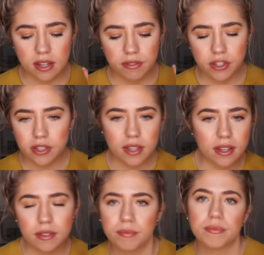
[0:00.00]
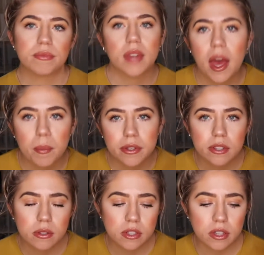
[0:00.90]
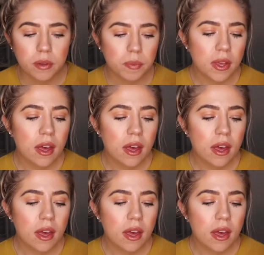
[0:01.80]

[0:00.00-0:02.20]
of just like episodes, you know.